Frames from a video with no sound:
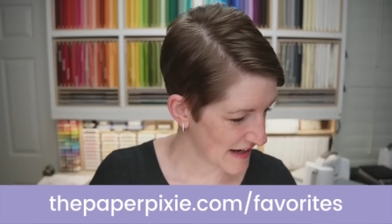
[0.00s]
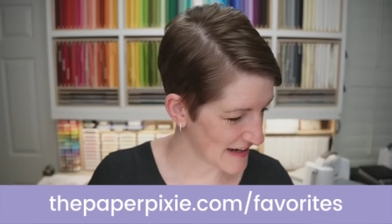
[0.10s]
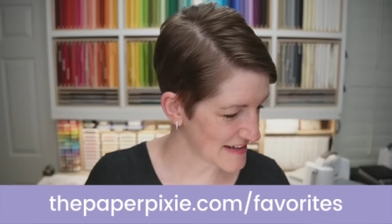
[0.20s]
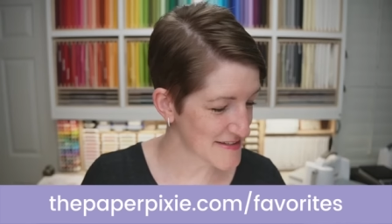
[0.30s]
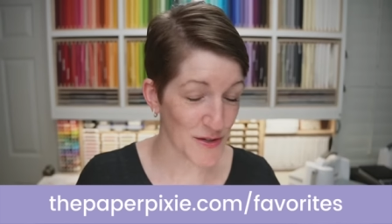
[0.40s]

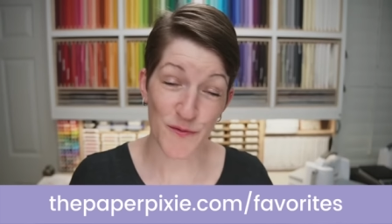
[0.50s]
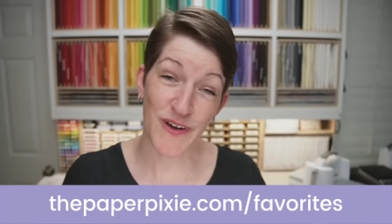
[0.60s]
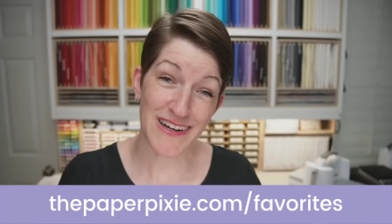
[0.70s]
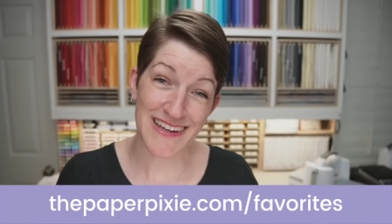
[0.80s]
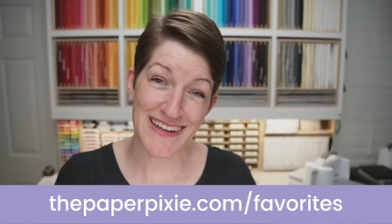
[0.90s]
And it's so
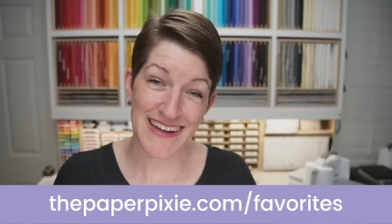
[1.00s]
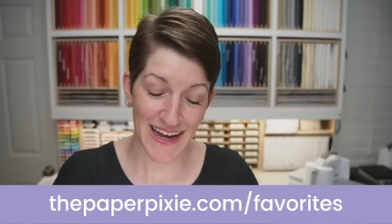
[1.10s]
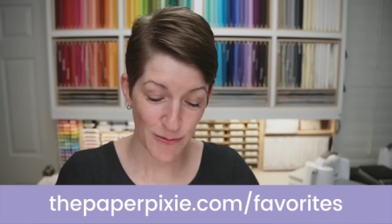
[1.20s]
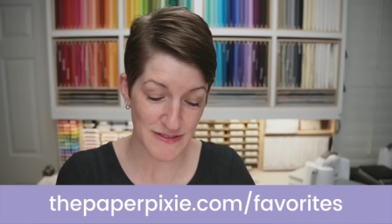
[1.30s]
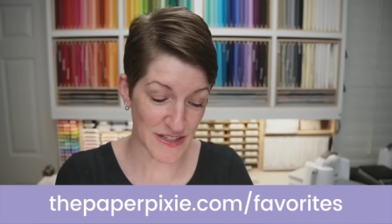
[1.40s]

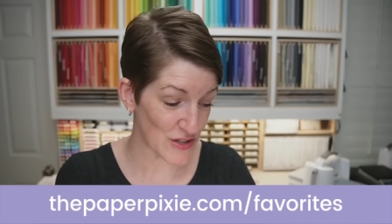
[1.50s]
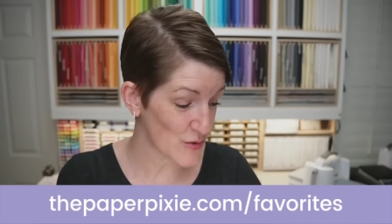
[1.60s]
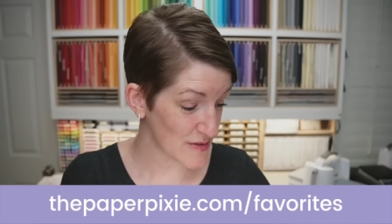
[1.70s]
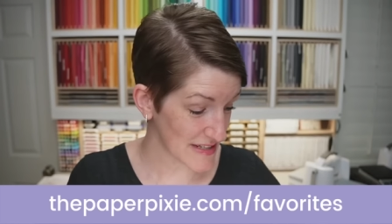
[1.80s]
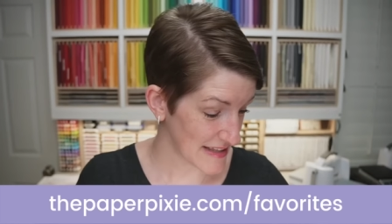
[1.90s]
funny, I wasn't
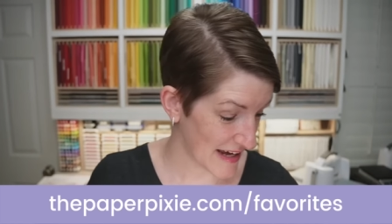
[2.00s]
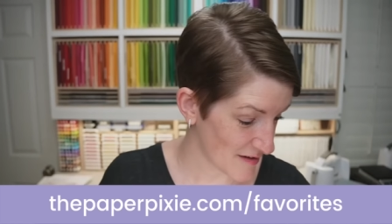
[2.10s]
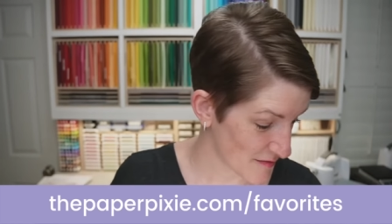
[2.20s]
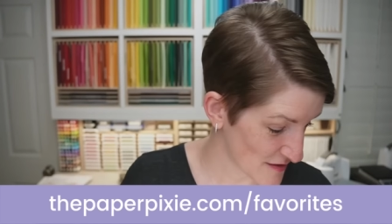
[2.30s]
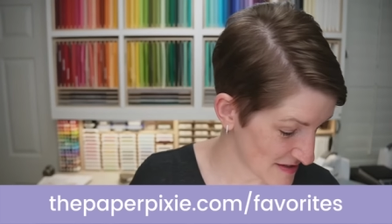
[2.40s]
using
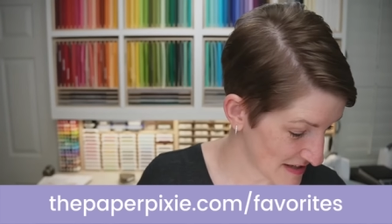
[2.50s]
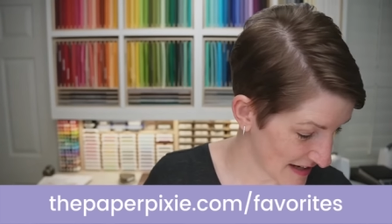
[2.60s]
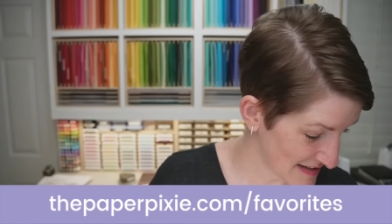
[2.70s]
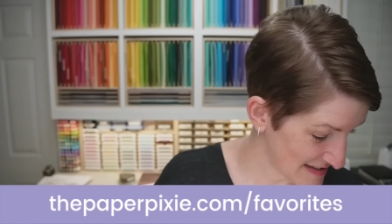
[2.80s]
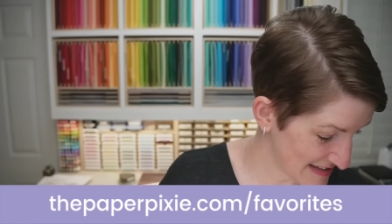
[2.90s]
that for
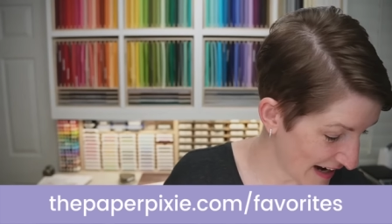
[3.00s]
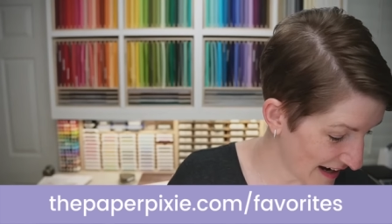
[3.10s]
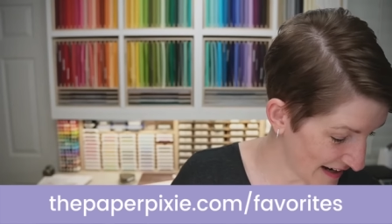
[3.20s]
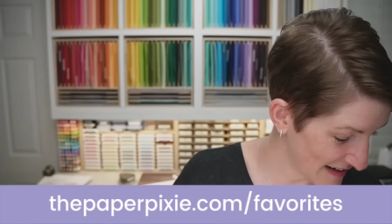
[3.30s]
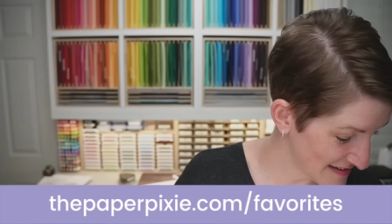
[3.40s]
tonight's
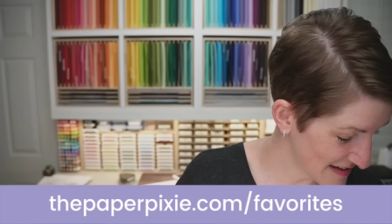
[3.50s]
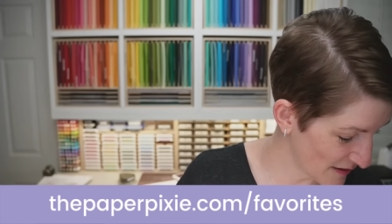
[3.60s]
dies,